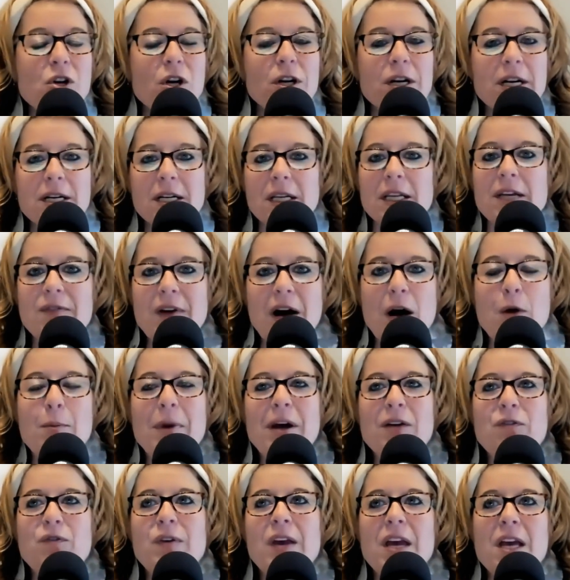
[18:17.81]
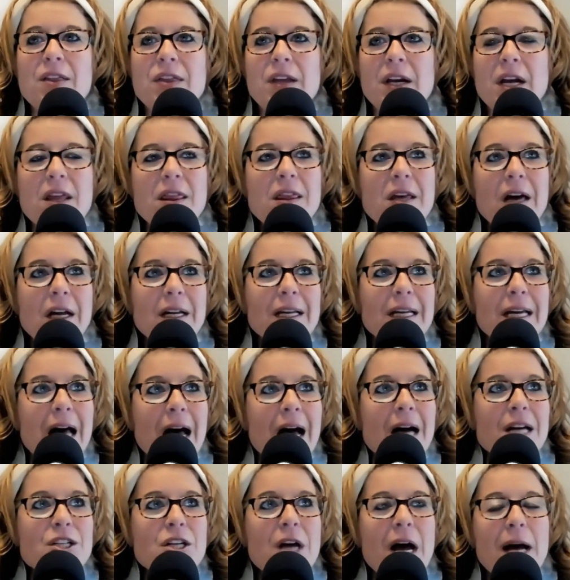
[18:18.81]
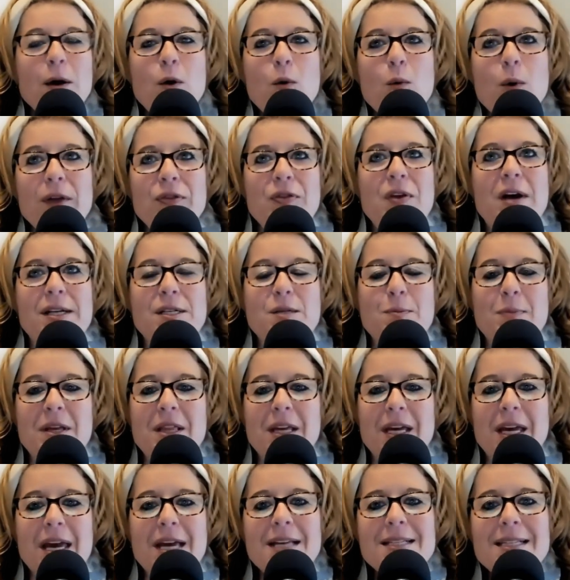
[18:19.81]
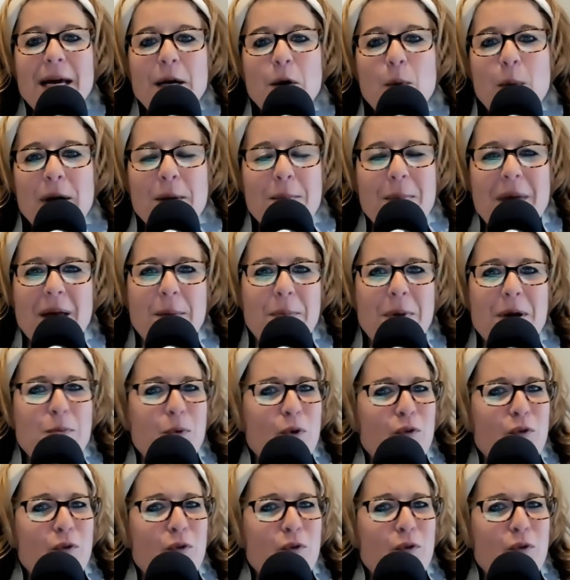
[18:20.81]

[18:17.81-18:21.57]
And I thought, gosh, I don't want that to be the case. I don't want to make people feel bad